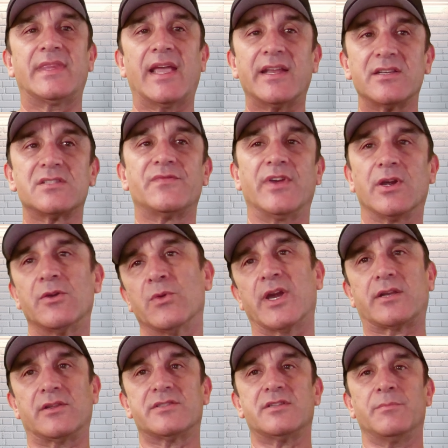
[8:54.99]
that is very
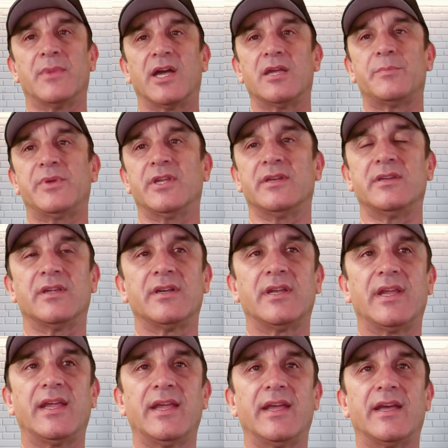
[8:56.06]
reckless in my
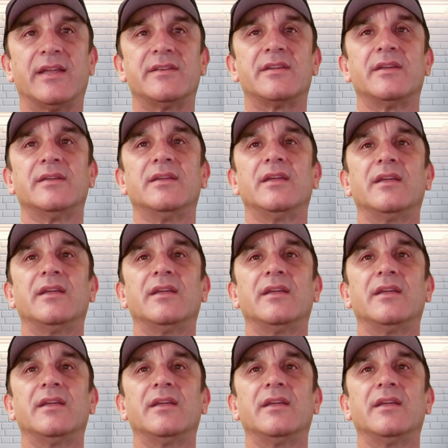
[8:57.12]
opinion and